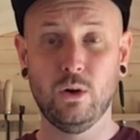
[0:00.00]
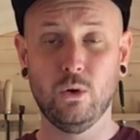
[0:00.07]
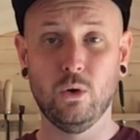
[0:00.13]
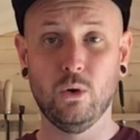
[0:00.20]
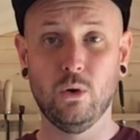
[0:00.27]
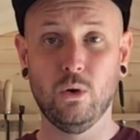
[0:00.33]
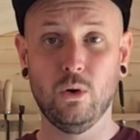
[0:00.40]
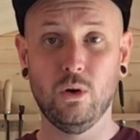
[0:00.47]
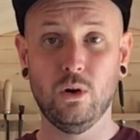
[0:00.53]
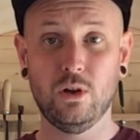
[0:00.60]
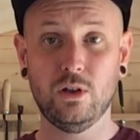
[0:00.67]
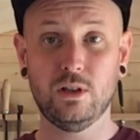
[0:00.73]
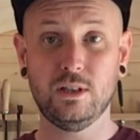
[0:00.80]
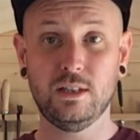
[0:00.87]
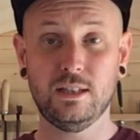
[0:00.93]
or
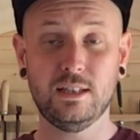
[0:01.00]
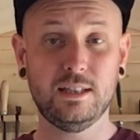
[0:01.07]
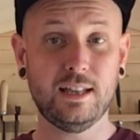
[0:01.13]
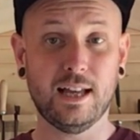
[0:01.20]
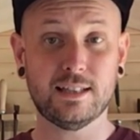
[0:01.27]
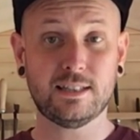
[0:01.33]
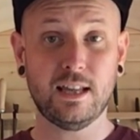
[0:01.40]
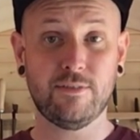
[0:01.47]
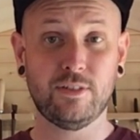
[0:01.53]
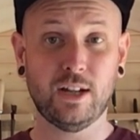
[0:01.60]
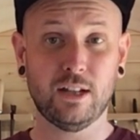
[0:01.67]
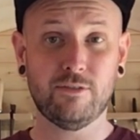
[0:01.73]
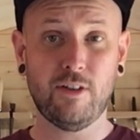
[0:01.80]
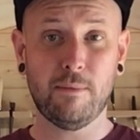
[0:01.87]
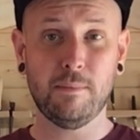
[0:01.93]
see if
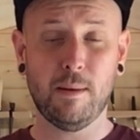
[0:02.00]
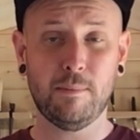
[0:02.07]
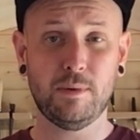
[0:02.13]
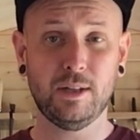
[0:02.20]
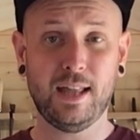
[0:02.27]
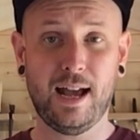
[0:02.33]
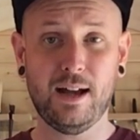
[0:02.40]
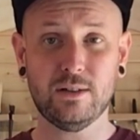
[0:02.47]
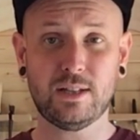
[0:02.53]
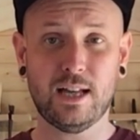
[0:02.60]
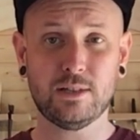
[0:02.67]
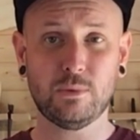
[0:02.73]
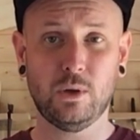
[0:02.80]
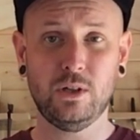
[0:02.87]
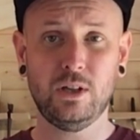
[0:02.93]
another family member in the house
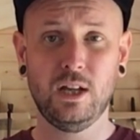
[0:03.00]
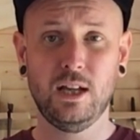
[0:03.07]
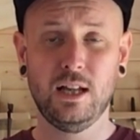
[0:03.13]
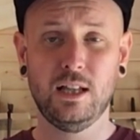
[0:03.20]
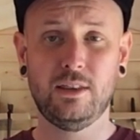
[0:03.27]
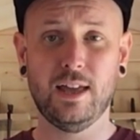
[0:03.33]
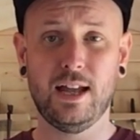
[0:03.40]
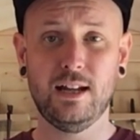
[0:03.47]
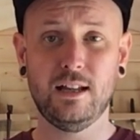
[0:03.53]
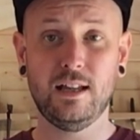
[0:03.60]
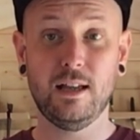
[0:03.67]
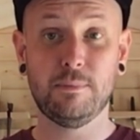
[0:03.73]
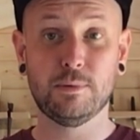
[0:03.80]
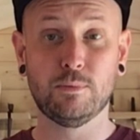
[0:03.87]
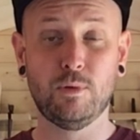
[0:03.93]
has one, then
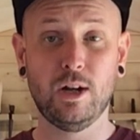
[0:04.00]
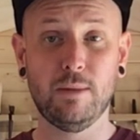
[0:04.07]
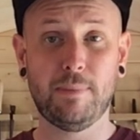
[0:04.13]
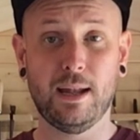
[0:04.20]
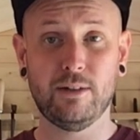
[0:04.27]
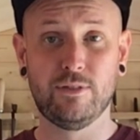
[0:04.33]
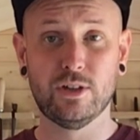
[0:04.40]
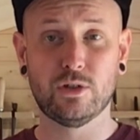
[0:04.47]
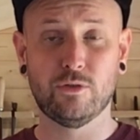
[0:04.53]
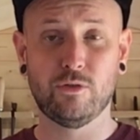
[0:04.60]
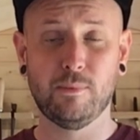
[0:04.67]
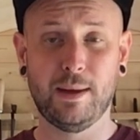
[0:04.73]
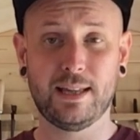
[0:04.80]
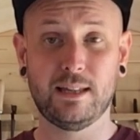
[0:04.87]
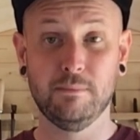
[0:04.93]
it'd be really beneficial
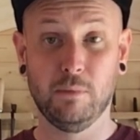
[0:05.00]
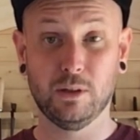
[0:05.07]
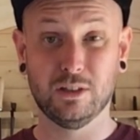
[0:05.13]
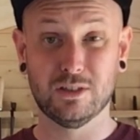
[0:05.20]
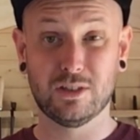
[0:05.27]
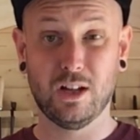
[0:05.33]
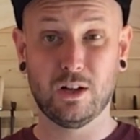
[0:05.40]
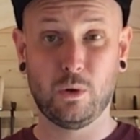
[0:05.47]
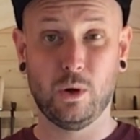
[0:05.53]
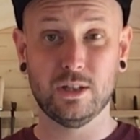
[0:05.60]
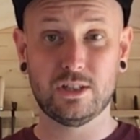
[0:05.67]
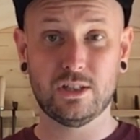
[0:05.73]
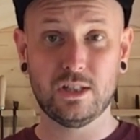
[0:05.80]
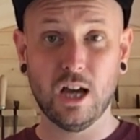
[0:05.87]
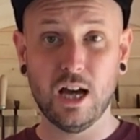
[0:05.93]
for making models that are quite
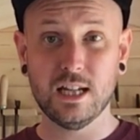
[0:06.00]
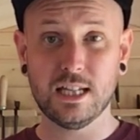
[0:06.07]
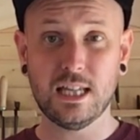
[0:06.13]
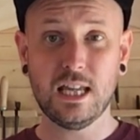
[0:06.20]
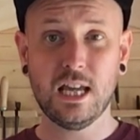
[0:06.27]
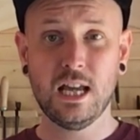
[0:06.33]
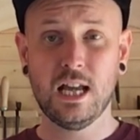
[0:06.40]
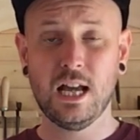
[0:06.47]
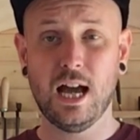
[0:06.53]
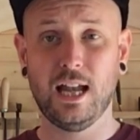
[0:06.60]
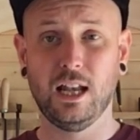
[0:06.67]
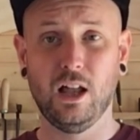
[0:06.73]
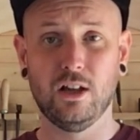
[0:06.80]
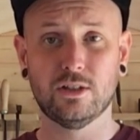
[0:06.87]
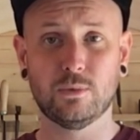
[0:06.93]
sturdy
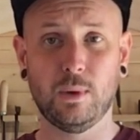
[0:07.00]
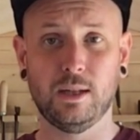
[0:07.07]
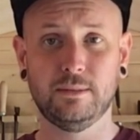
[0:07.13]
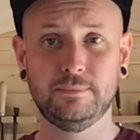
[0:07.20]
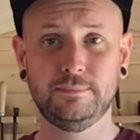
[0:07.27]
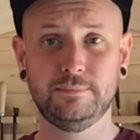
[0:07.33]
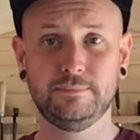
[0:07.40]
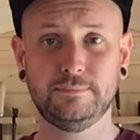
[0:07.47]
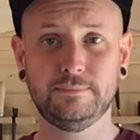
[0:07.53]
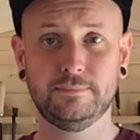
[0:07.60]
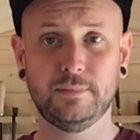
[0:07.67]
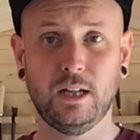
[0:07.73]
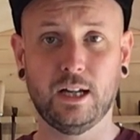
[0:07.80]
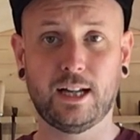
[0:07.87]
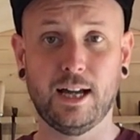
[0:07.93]
and last well.
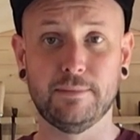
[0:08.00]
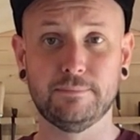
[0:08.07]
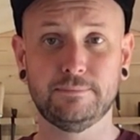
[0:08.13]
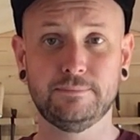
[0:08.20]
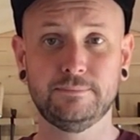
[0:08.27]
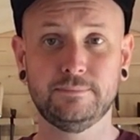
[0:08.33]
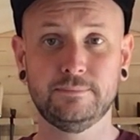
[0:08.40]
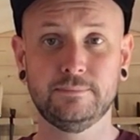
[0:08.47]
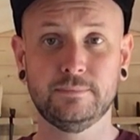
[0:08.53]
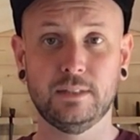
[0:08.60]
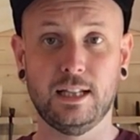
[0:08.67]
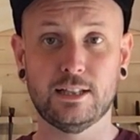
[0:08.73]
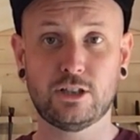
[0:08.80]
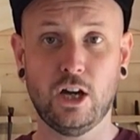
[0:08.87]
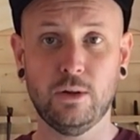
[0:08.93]
Okay,
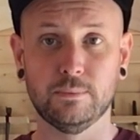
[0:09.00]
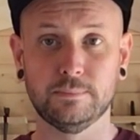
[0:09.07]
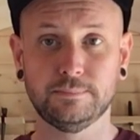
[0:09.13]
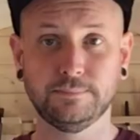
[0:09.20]
let's go.